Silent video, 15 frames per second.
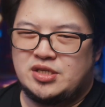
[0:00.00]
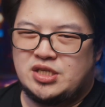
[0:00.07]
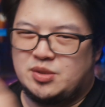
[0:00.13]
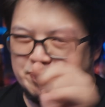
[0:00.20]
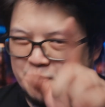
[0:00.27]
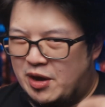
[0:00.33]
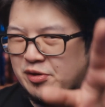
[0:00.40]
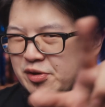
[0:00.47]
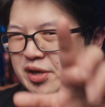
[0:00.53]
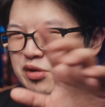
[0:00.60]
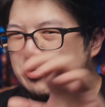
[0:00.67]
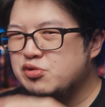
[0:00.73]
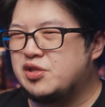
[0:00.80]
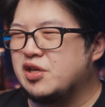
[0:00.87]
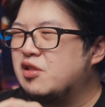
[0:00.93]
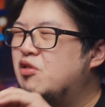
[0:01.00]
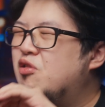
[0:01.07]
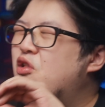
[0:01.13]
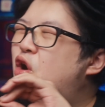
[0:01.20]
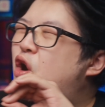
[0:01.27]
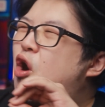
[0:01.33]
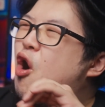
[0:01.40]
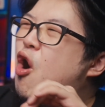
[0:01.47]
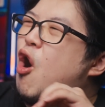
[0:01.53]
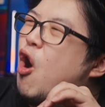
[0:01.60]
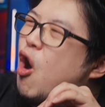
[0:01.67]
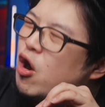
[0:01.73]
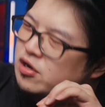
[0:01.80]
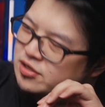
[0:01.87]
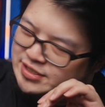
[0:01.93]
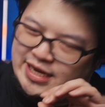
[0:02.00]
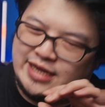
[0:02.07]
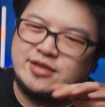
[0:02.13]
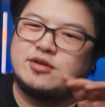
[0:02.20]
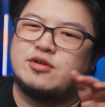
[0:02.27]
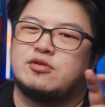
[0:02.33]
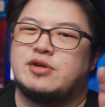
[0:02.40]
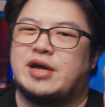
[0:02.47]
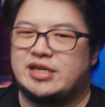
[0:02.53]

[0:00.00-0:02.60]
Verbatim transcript: Sparing you the long technical